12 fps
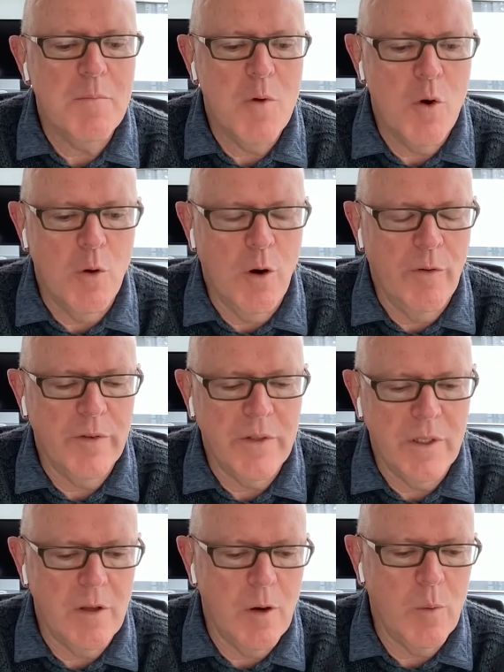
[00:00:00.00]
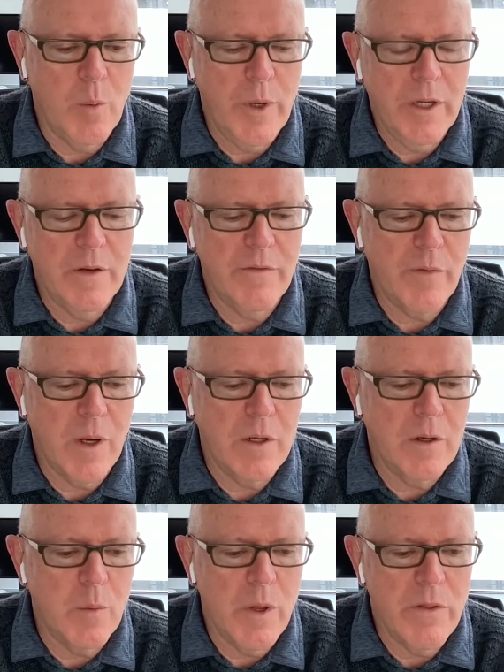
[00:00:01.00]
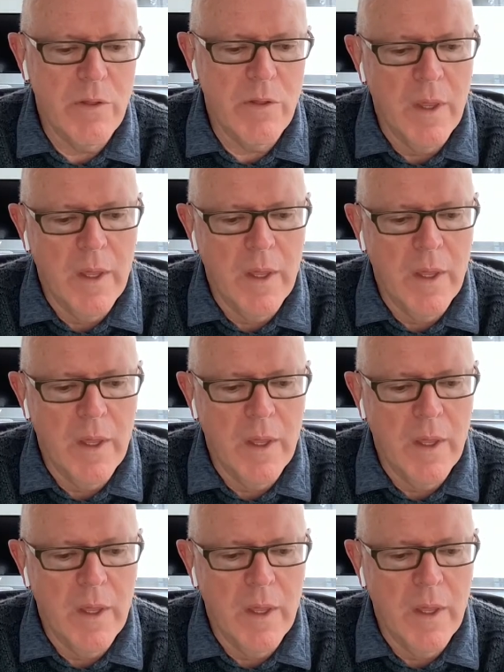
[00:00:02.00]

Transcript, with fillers: More often than not, we're confronted with